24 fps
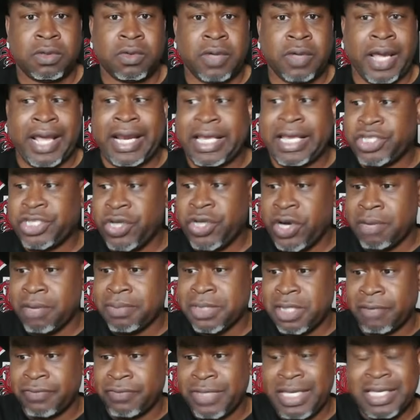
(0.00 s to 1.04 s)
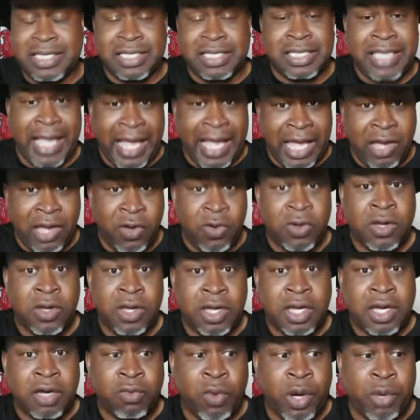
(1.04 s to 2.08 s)
And in terms of now,
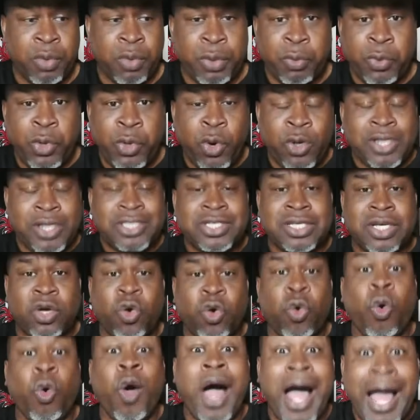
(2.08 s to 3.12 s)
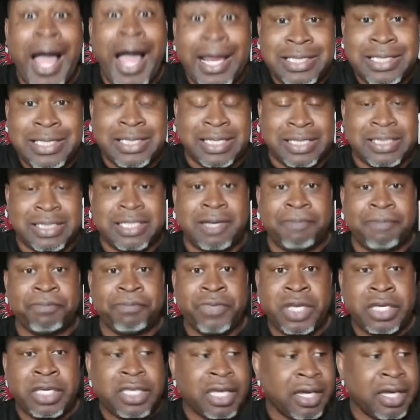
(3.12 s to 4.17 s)
where we're going into the quad system,
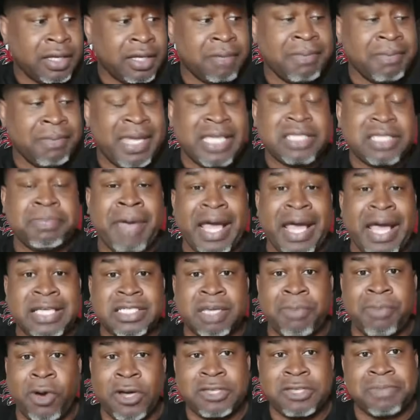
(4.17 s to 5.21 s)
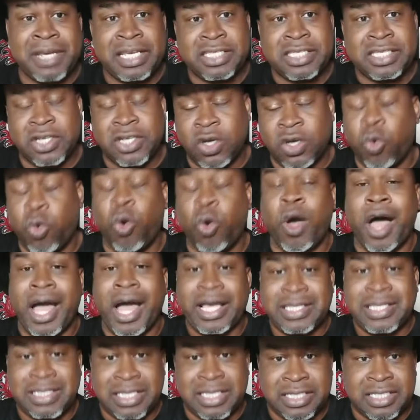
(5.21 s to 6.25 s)
the men's basketball has been into the
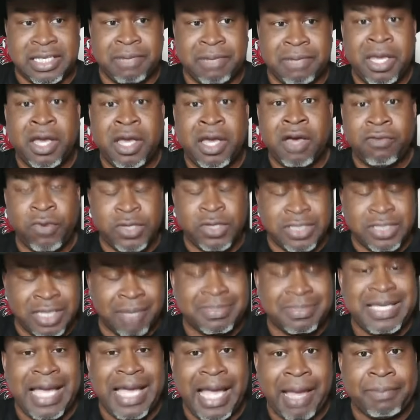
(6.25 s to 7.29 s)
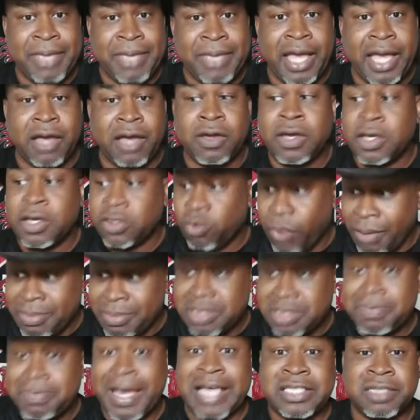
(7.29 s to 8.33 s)
quad system for some time now.
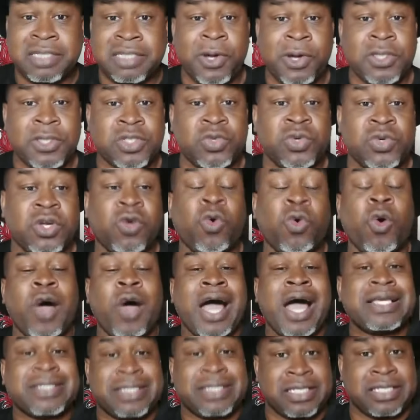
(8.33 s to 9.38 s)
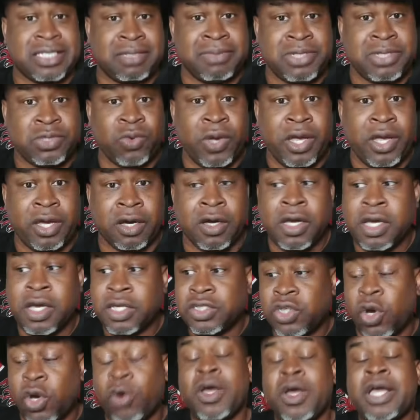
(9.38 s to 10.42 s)
Women's basketball through the quad system as well.
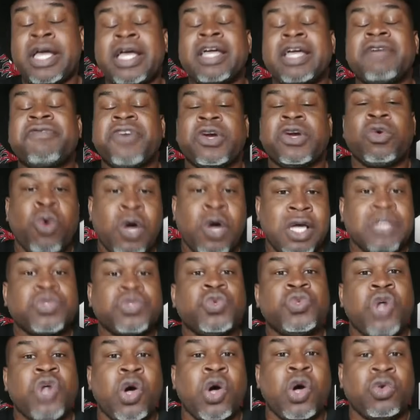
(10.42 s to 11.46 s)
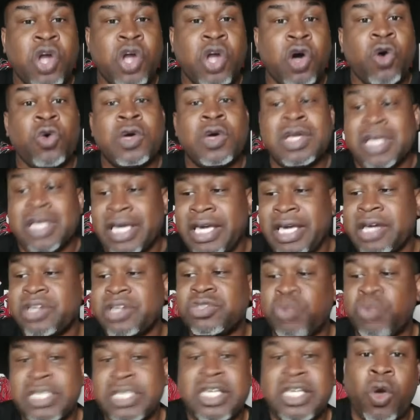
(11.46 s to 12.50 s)
So for the ones who don't know, here's
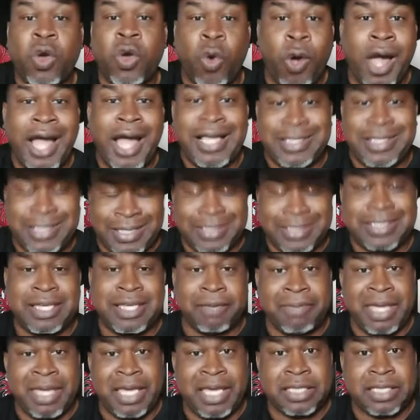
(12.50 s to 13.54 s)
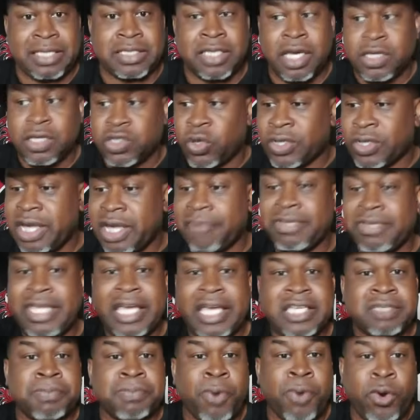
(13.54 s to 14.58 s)
what the quad system is. So
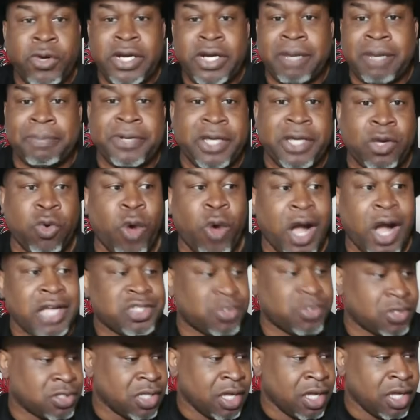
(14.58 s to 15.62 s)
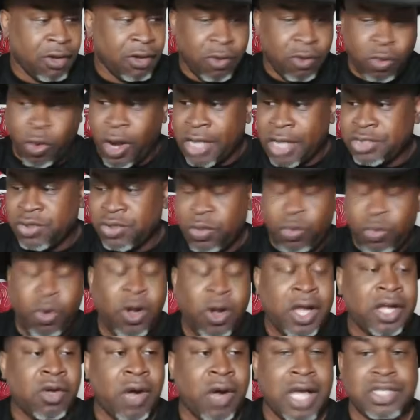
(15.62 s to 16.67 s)
everything is broken up into quadrants. Quadrant
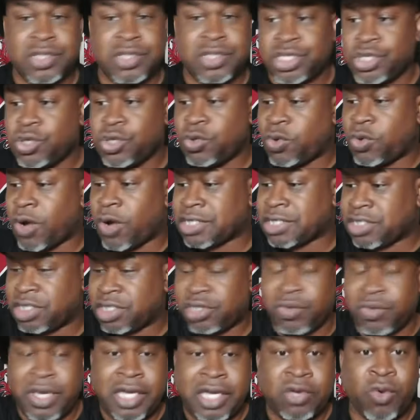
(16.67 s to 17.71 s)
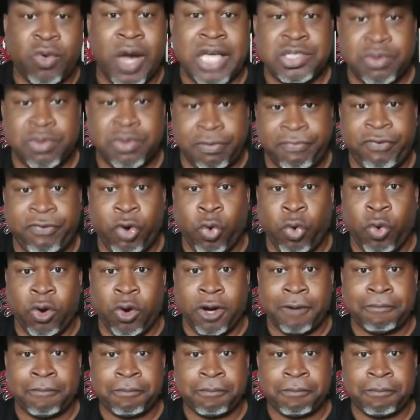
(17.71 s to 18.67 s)
1, quadrant 2, quadrant 3, quadrant 4.